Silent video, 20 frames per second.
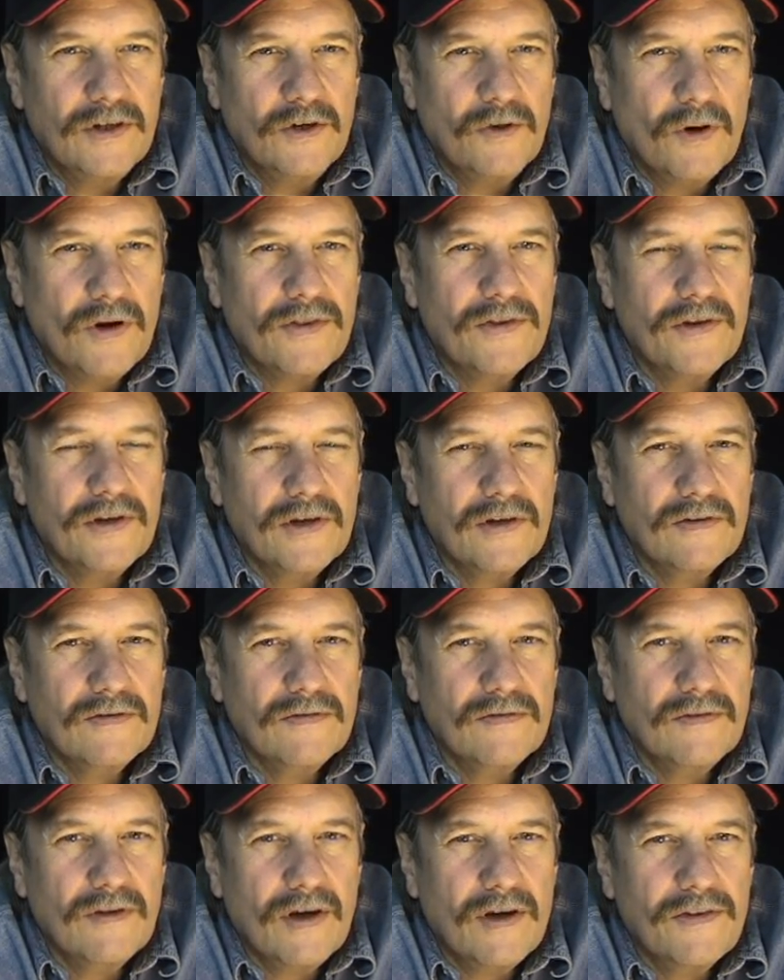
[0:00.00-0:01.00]
I
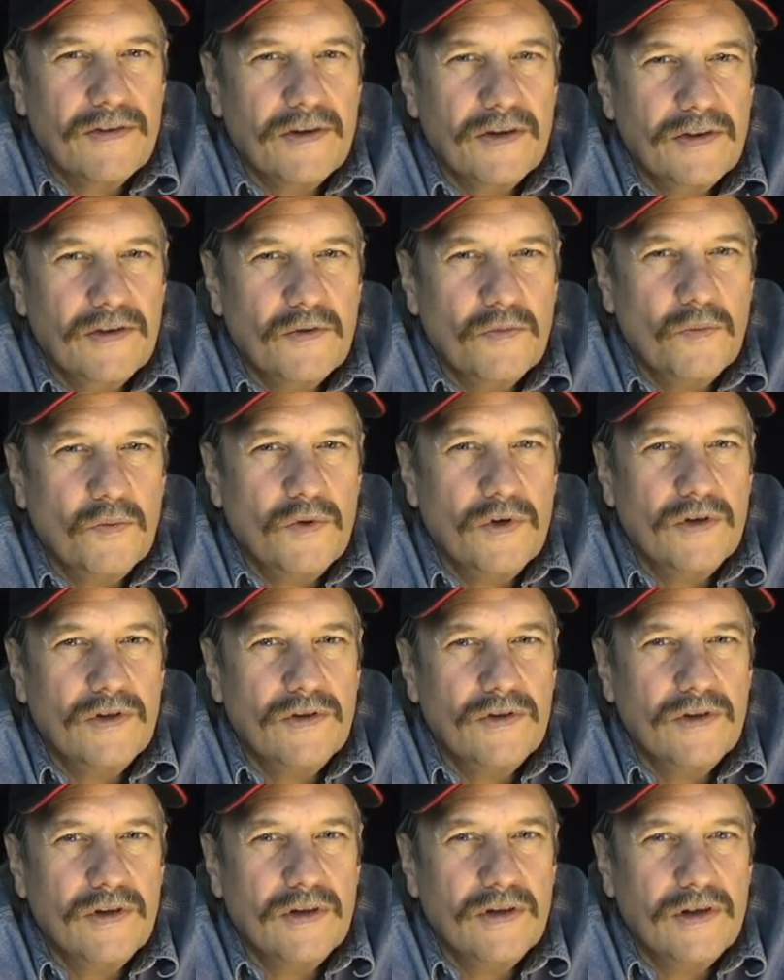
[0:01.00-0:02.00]
think the
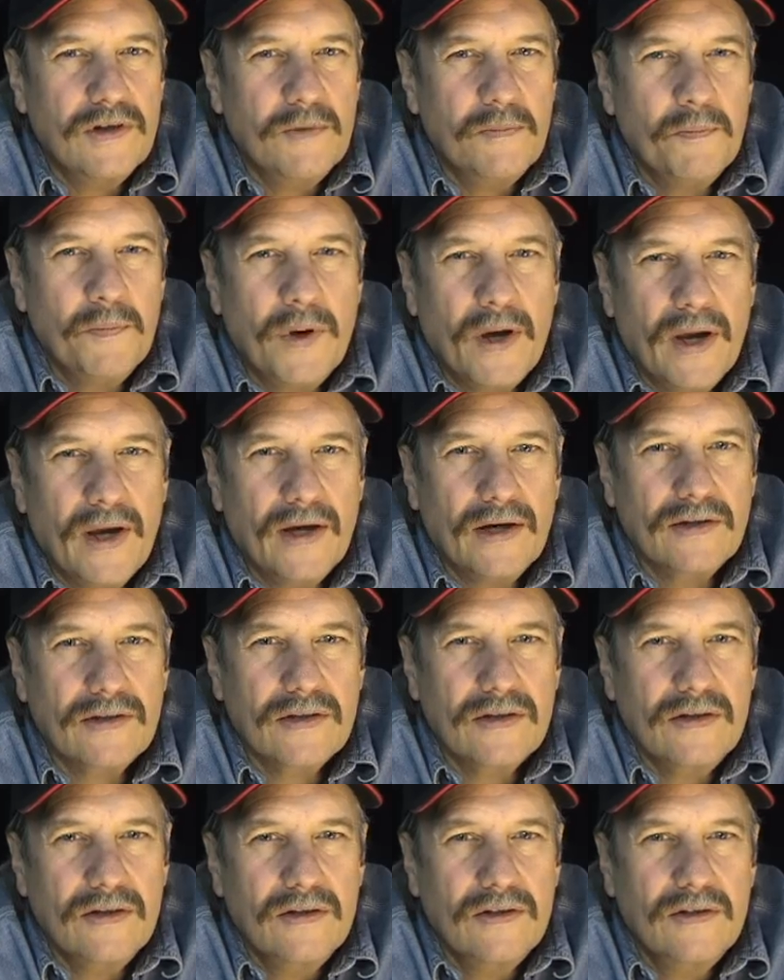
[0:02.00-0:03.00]
one that
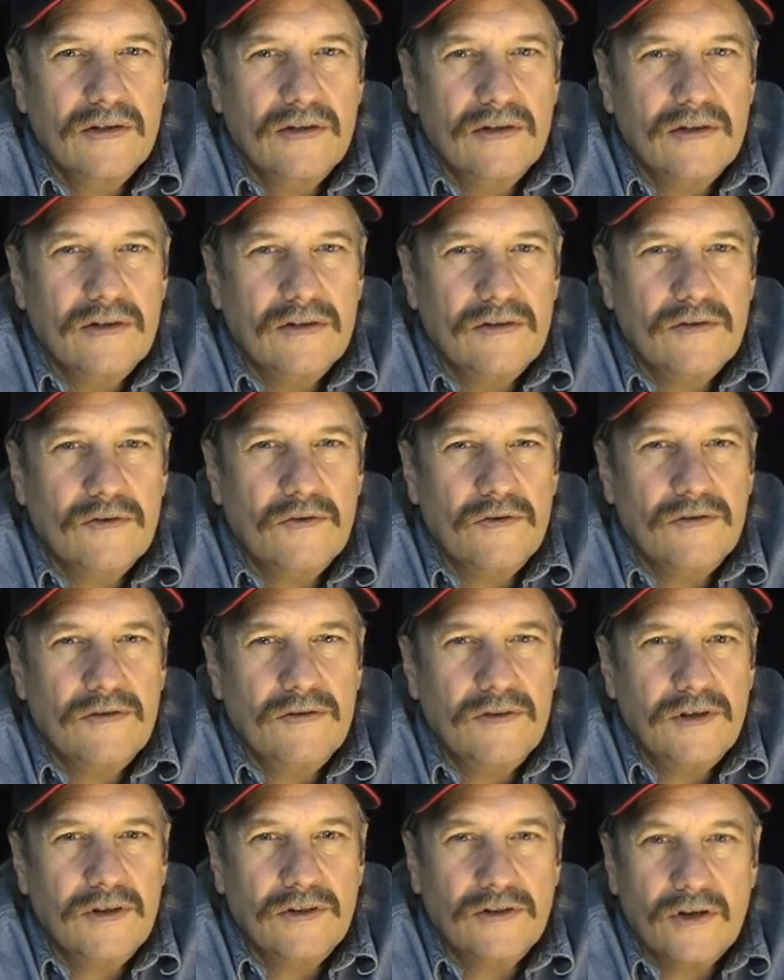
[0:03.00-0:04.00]
impacts
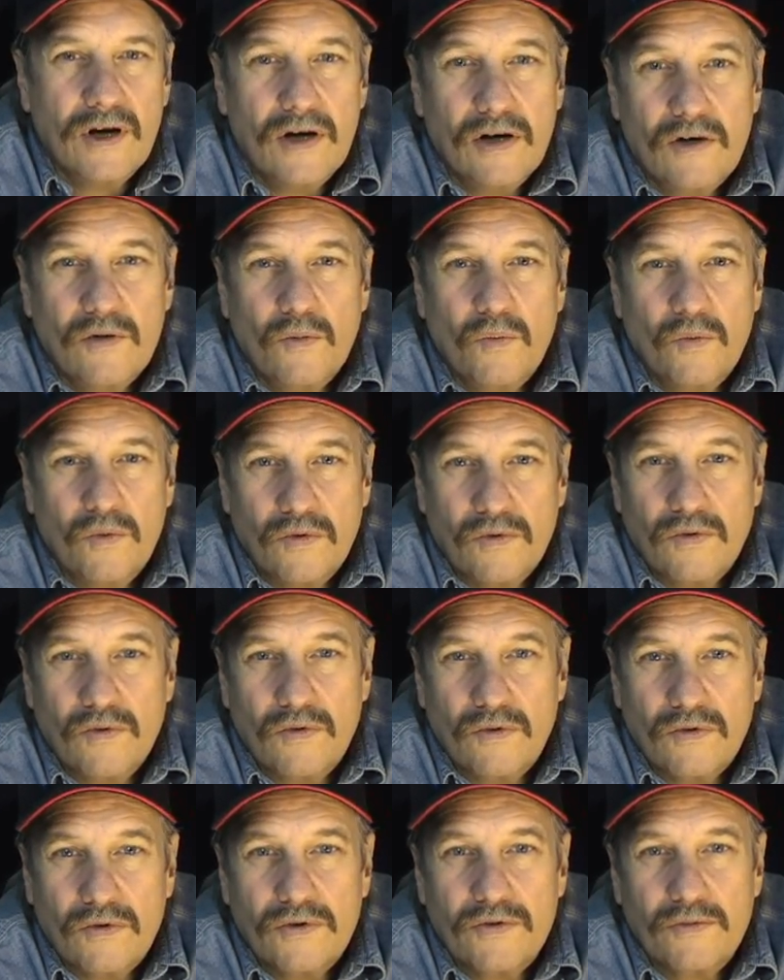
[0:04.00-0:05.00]
the entire
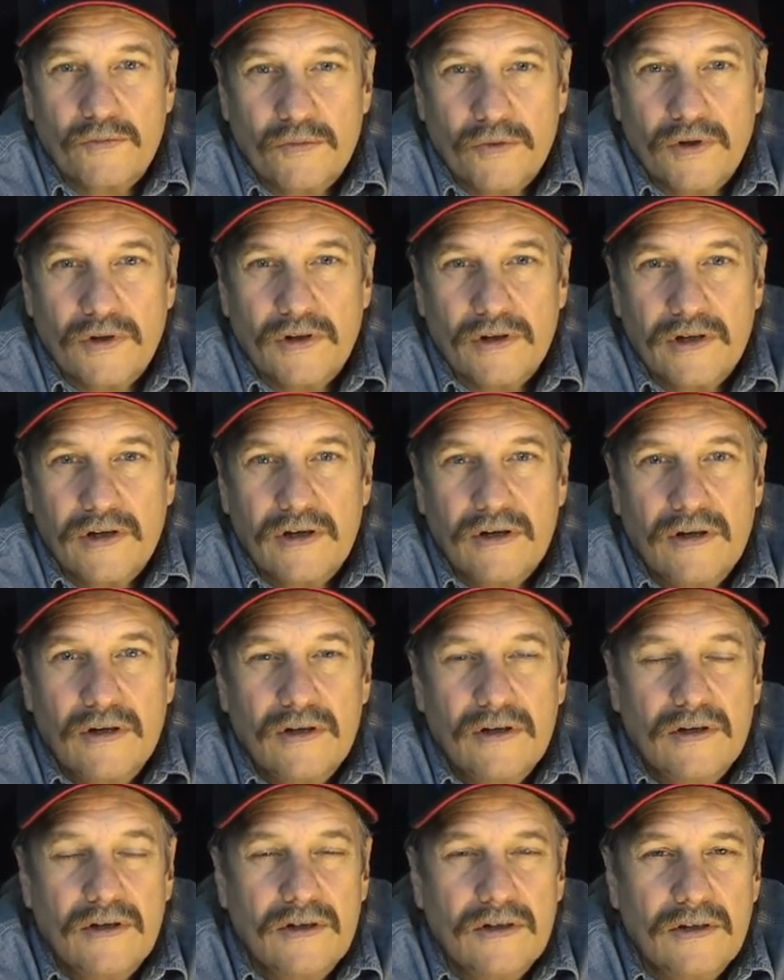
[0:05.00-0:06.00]
world really
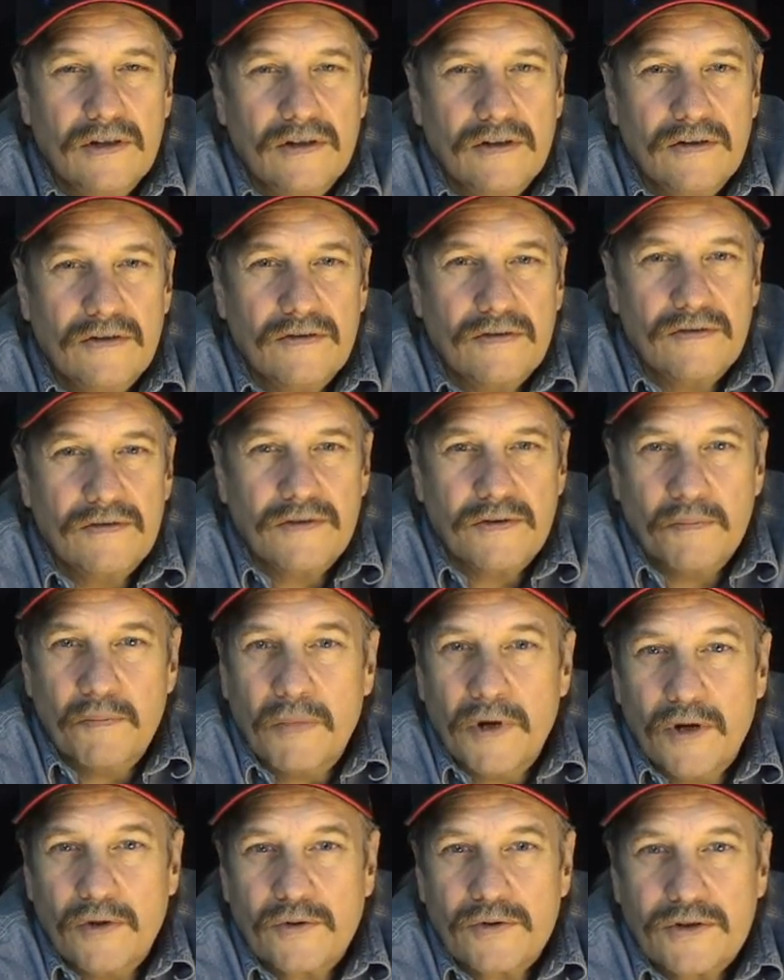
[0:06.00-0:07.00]
the
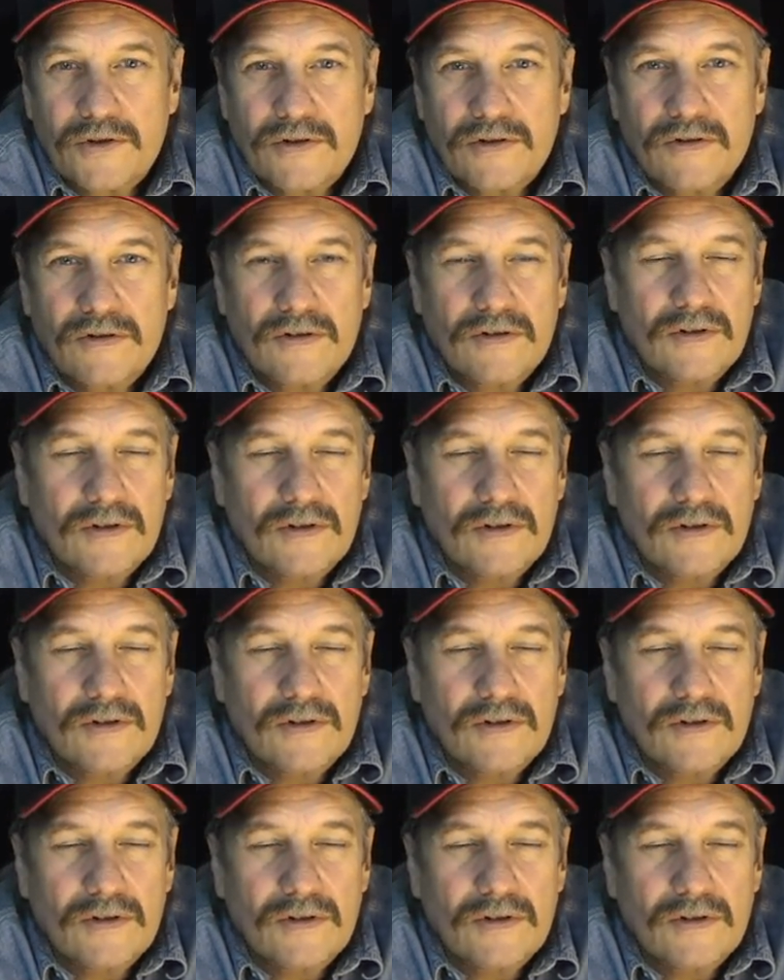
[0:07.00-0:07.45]
most.